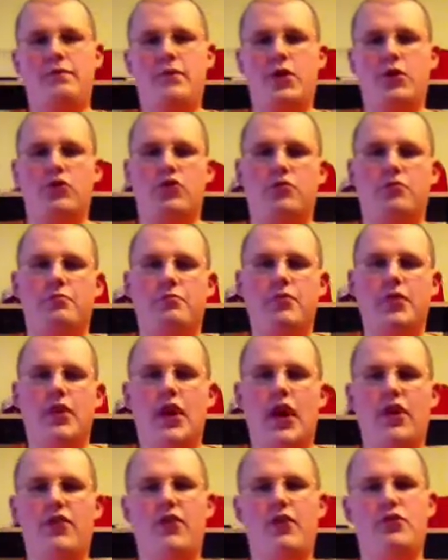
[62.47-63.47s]
He
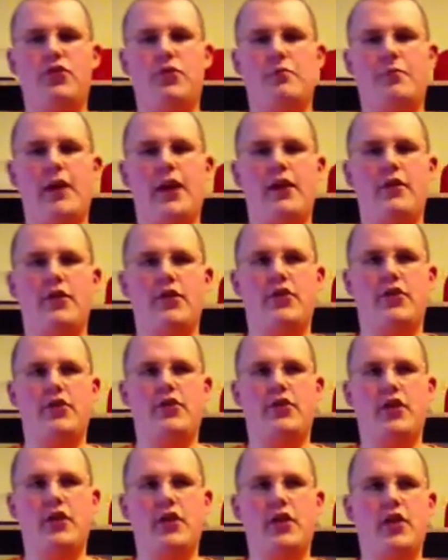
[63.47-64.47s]
hangs out with some pirates,
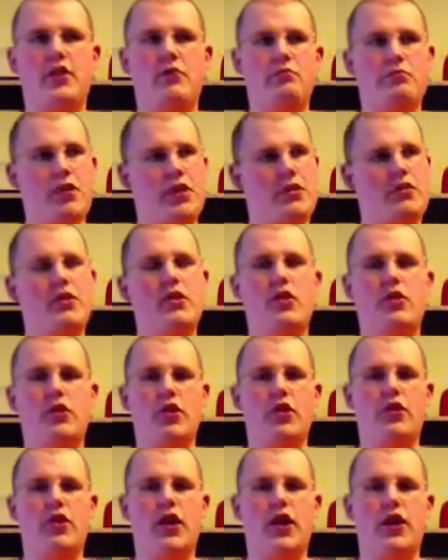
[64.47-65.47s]
but they're
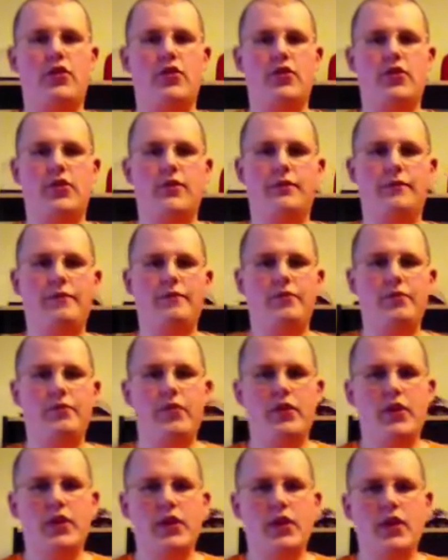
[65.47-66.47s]
good guys.
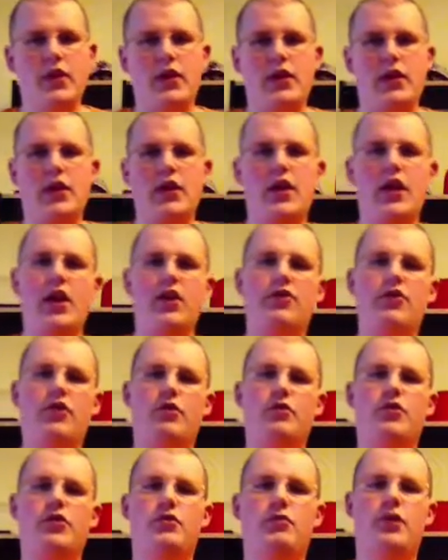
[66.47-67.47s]
He hangs
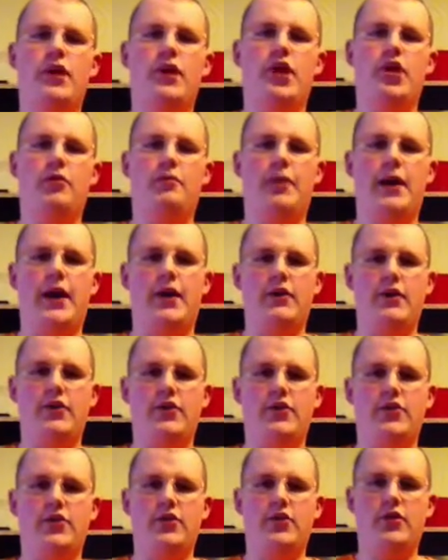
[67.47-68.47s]
out with the red-haired
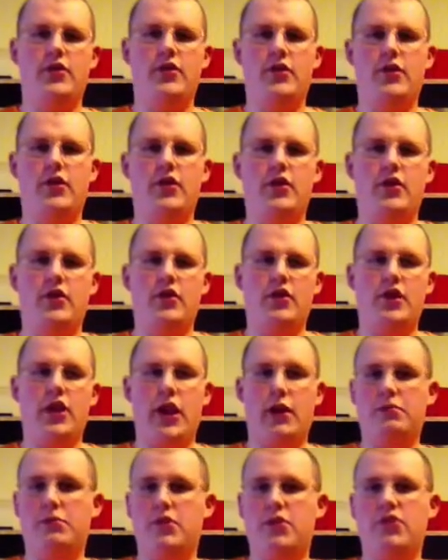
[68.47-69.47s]
pirates.
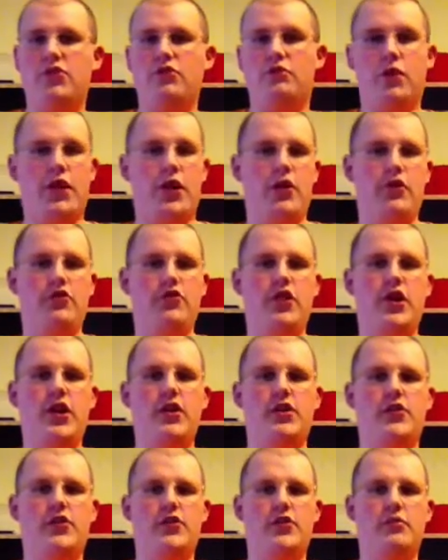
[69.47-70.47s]
Captain is red-haired
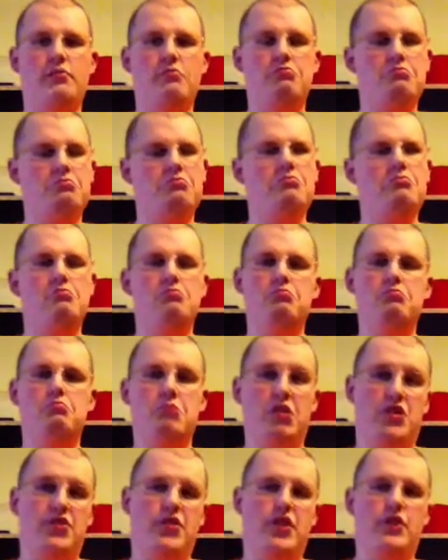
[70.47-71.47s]
Shanks.
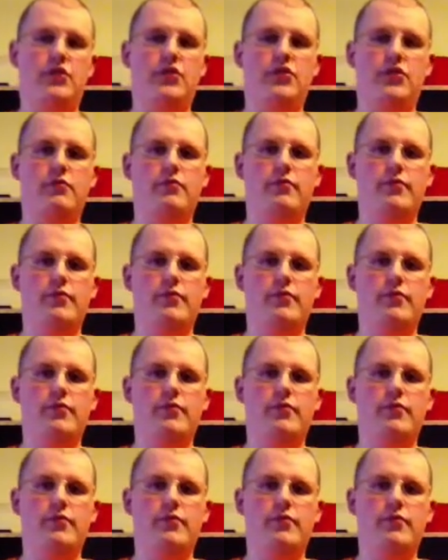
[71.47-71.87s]
Makes sense.